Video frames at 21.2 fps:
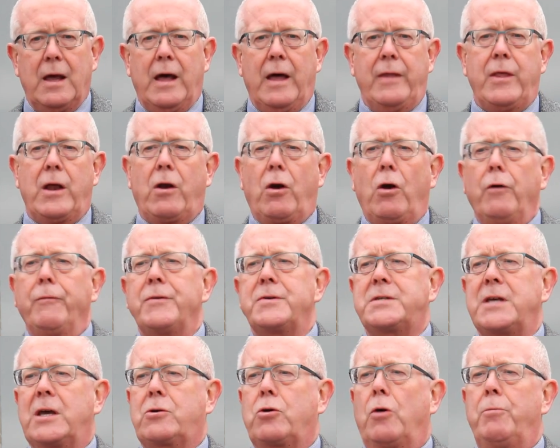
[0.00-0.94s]
And there are
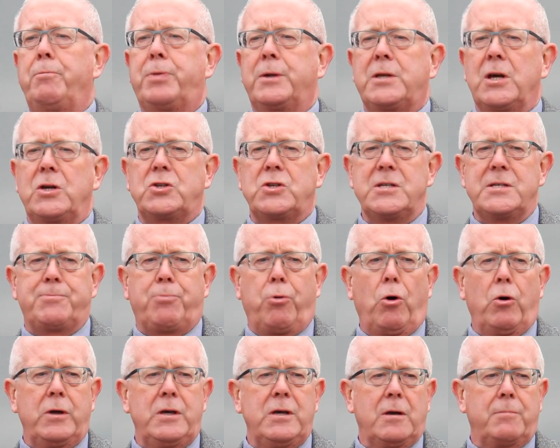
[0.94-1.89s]
obviously competitions
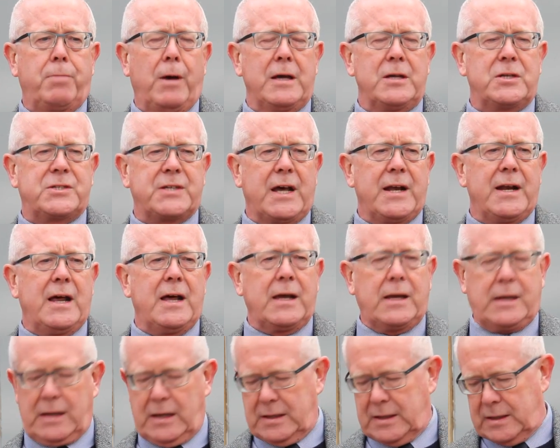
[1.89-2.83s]
brought here by Sanak
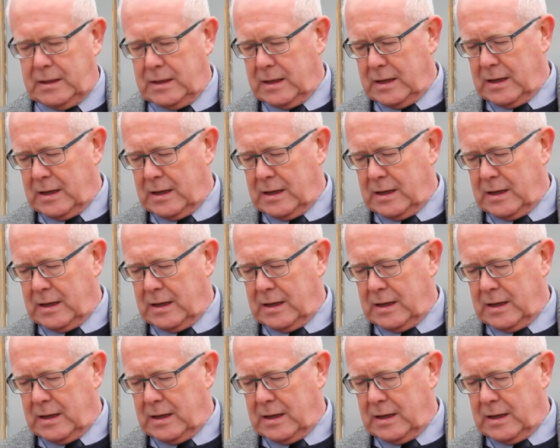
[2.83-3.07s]
and